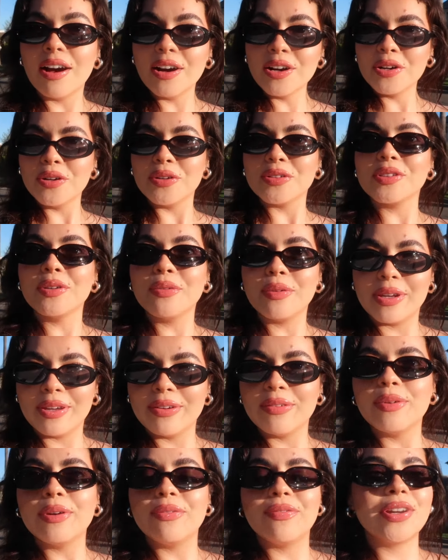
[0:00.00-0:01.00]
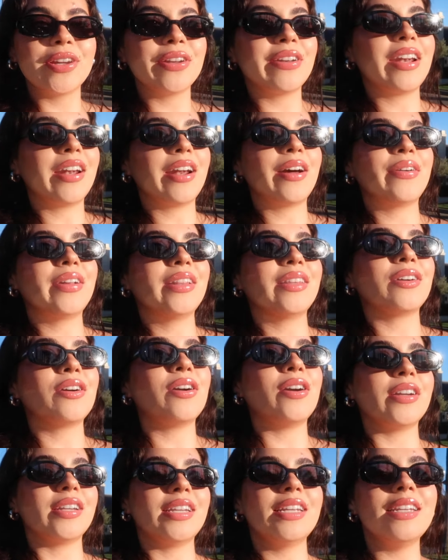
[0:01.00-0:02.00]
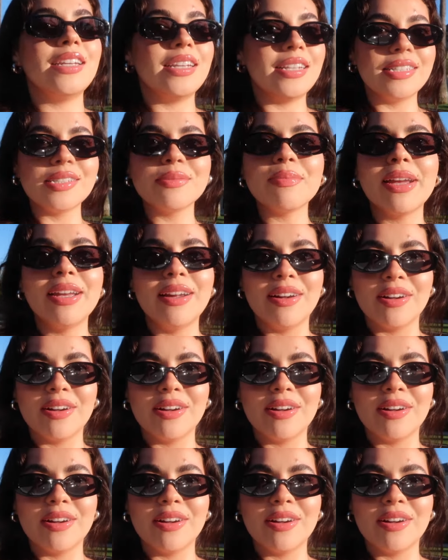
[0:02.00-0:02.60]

uncle, so we figured it out in the car, he is my